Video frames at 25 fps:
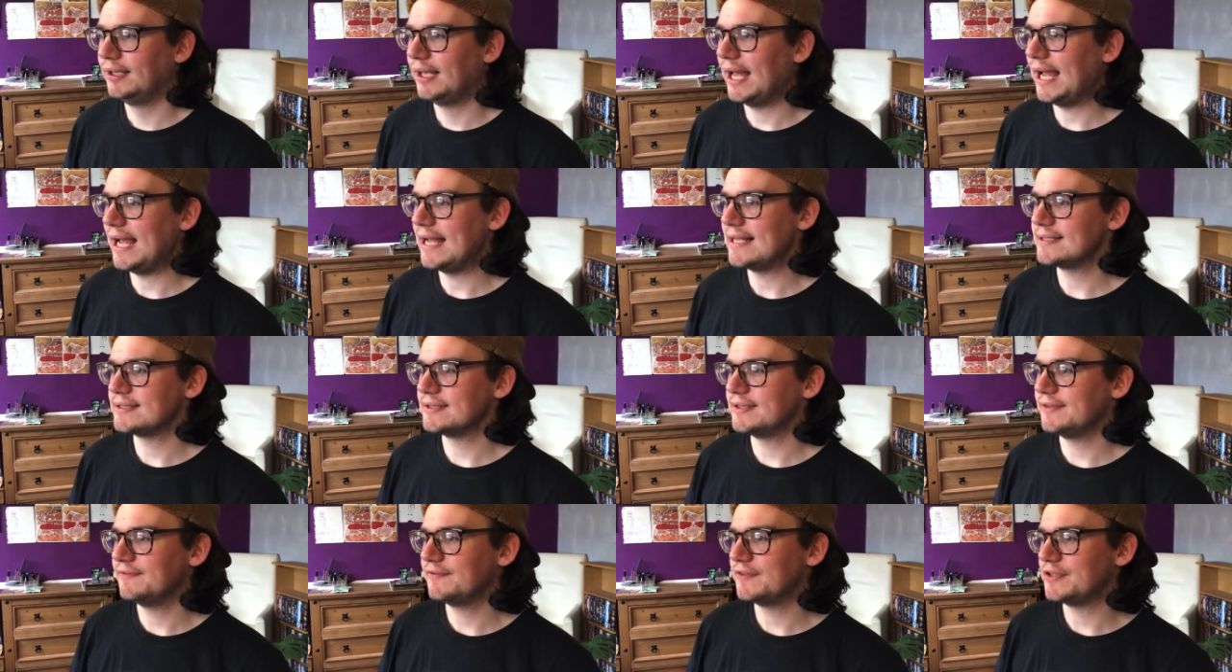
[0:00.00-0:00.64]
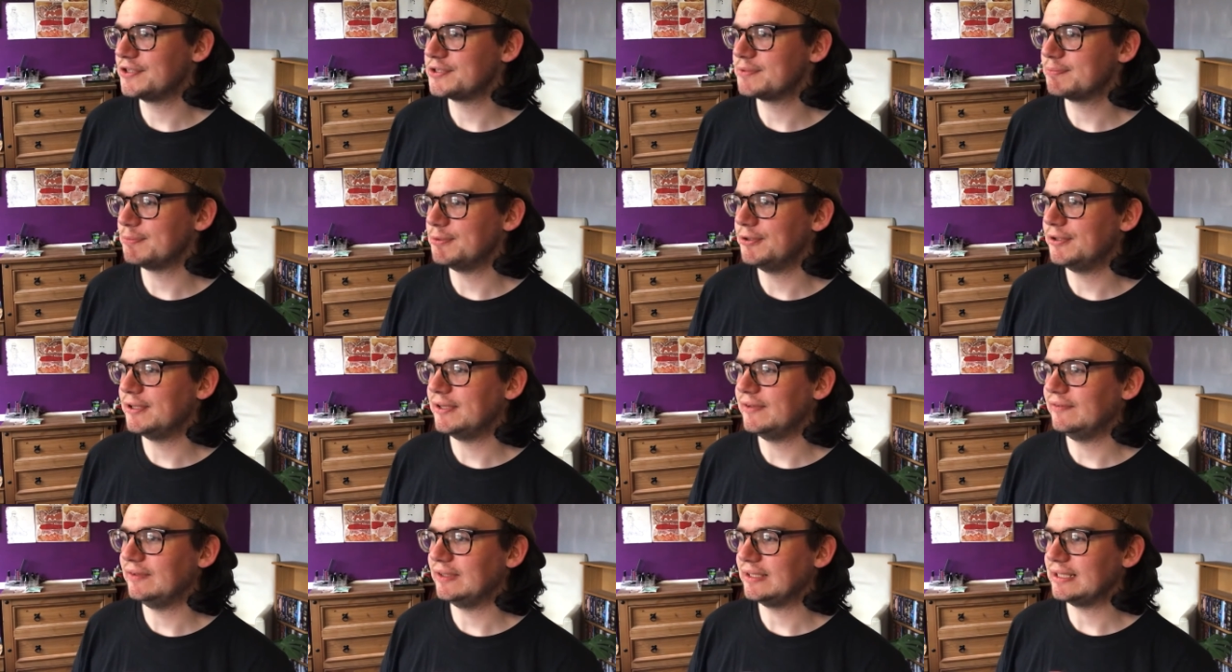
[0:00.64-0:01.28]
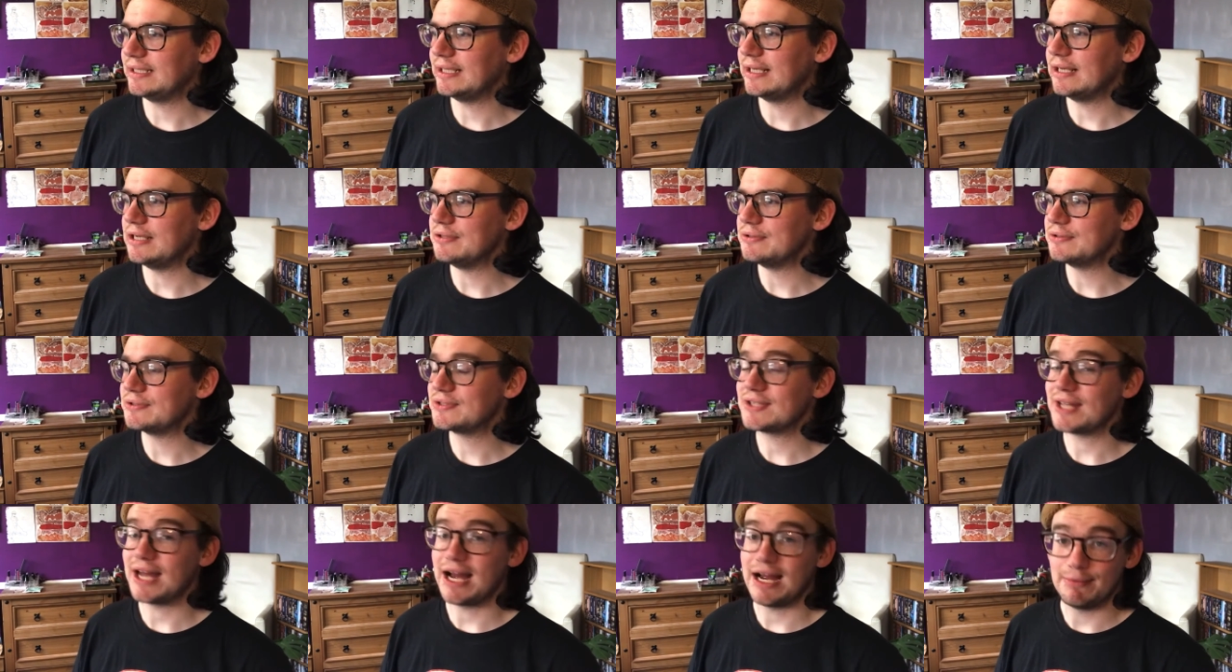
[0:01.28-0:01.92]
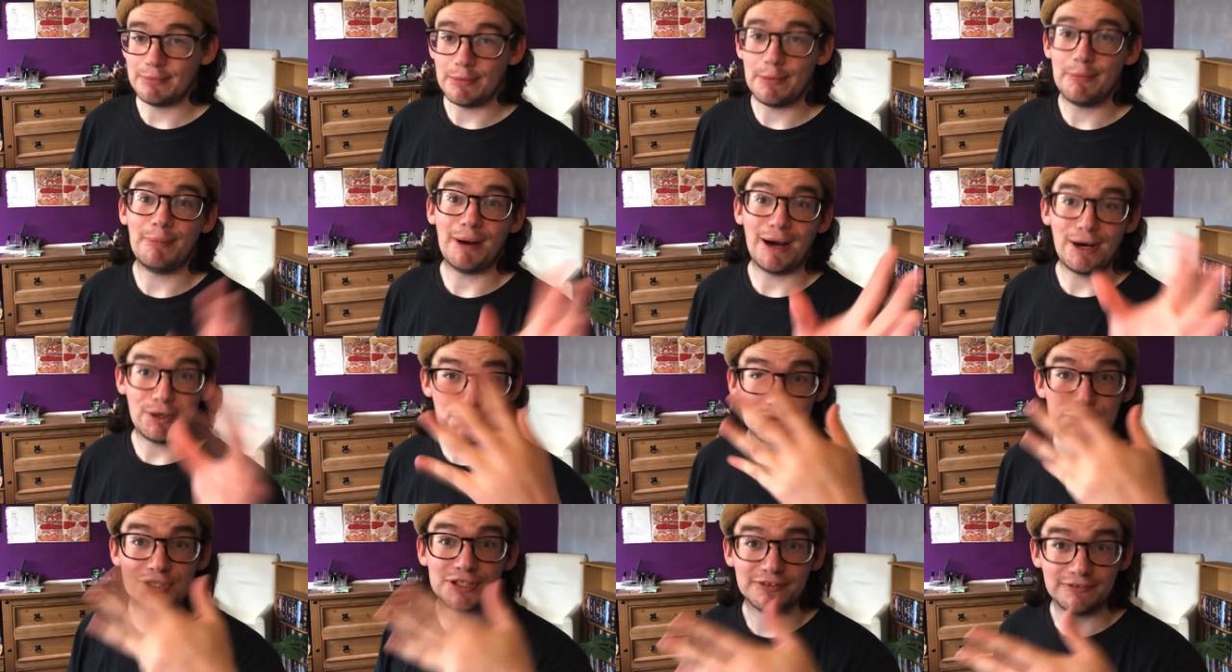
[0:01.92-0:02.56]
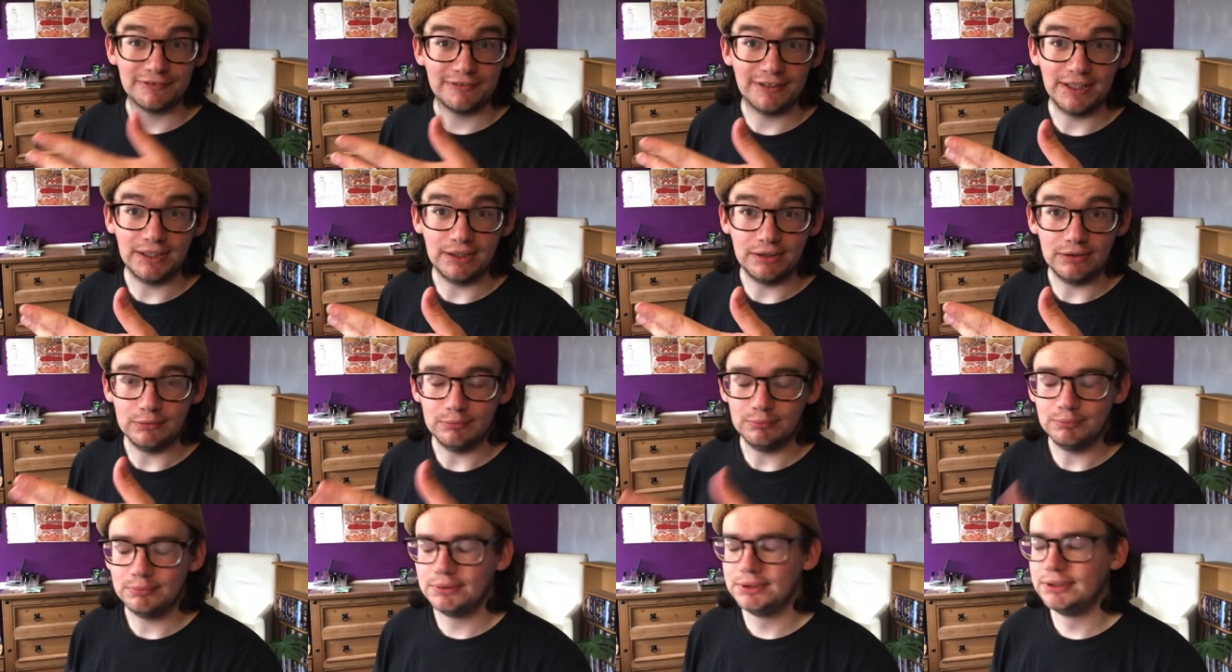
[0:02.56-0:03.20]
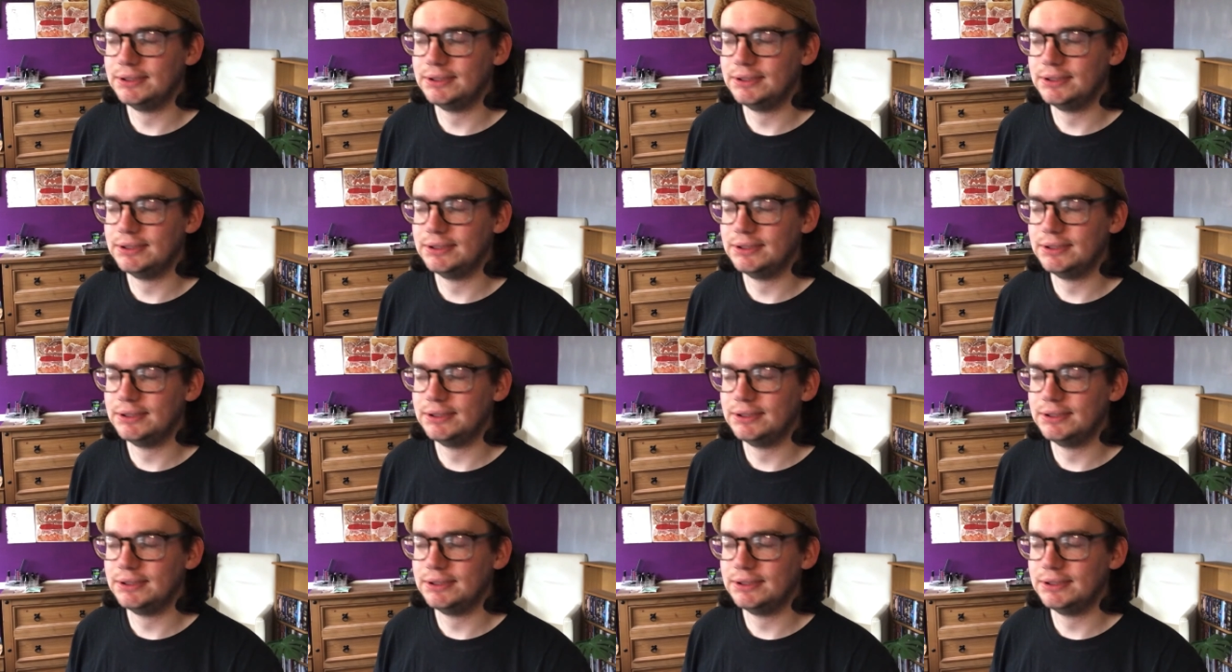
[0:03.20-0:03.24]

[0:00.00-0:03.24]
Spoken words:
as of the spooky videos that I'm about to film,